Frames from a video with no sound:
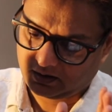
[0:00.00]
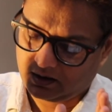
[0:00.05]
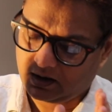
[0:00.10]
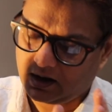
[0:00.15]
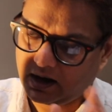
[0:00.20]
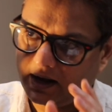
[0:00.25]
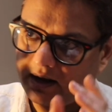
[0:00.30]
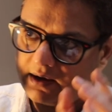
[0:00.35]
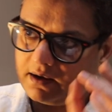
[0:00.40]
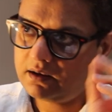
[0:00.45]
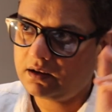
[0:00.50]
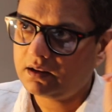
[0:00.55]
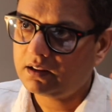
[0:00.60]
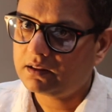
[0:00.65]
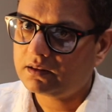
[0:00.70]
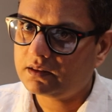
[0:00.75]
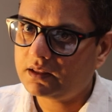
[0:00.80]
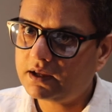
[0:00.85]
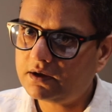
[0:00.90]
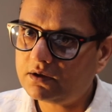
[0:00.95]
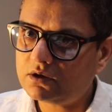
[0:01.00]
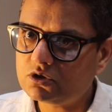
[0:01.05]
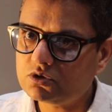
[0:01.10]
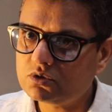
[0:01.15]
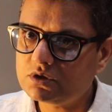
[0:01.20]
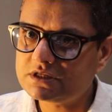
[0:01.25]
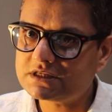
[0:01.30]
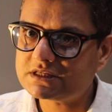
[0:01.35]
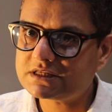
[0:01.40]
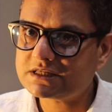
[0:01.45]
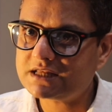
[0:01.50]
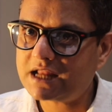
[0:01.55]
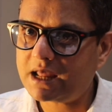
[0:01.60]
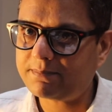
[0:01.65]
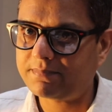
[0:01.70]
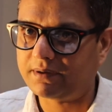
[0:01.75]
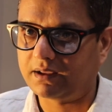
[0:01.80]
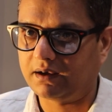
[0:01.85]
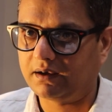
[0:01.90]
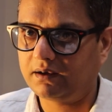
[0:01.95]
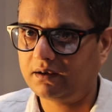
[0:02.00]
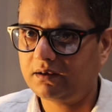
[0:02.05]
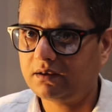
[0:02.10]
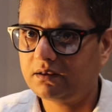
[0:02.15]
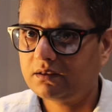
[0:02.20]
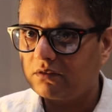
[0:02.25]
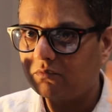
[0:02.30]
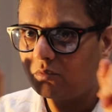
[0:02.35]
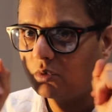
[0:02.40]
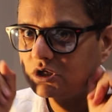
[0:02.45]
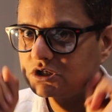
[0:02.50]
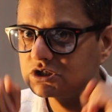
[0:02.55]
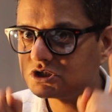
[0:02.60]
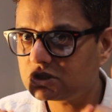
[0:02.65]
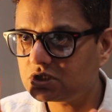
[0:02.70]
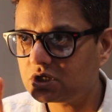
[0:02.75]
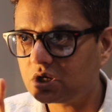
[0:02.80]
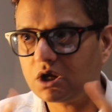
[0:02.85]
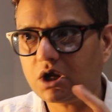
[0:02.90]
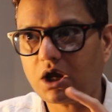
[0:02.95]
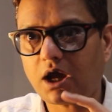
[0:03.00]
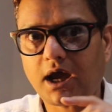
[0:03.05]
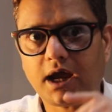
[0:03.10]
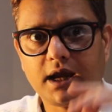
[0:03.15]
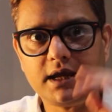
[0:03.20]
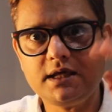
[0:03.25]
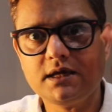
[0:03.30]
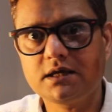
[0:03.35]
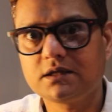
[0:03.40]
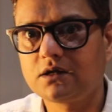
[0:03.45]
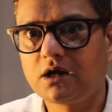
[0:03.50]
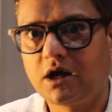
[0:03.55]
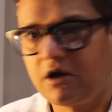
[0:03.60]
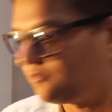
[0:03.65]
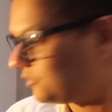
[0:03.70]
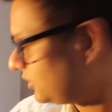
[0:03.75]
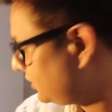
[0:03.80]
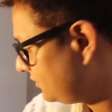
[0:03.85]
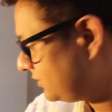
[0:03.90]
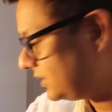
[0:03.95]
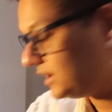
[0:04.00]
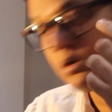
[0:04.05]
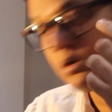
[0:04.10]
and they are doing snapping, which any other headphone, even